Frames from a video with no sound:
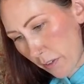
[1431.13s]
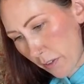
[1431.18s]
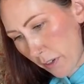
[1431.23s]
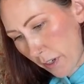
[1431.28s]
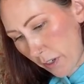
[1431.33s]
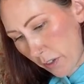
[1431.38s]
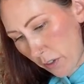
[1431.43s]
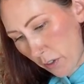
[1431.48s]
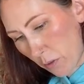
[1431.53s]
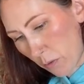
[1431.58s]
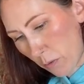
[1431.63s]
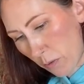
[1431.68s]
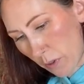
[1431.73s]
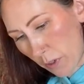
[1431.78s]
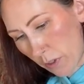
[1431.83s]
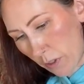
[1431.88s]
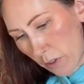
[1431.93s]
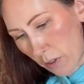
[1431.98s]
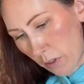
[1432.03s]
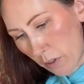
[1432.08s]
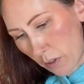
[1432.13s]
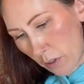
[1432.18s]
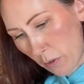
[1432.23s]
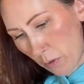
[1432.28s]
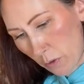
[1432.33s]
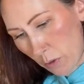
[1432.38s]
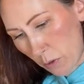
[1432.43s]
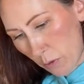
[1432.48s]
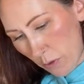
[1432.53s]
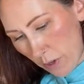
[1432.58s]
I don't want to go
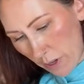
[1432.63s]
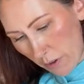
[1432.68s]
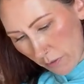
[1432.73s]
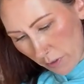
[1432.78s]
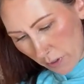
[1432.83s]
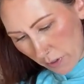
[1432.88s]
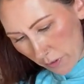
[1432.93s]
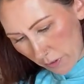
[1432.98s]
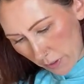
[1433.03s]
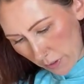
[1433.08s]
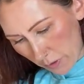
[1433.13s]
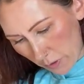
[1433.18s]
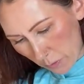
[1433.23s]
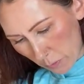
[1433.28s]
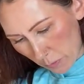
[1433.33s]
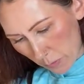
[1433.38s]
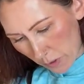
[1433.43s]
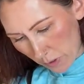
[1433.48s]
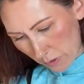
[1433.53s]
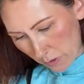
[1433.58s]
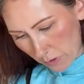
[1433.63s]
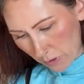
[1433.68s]
too heavy on this, but